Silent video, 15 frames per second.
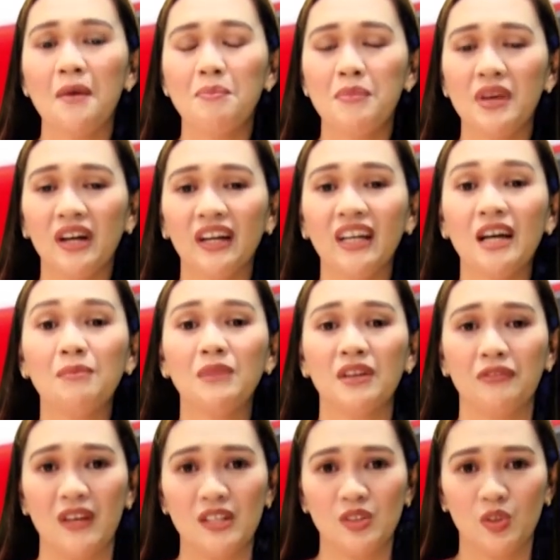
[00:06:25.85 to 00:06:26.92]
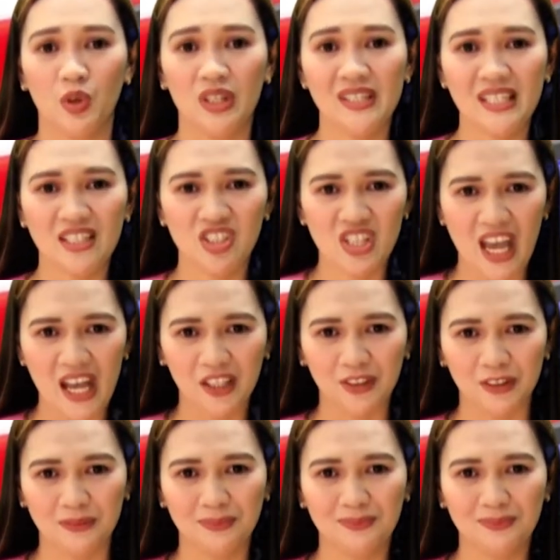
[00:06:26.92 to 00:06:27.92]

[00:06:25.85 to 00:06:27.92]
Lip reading: Miriam Defensor Santiago.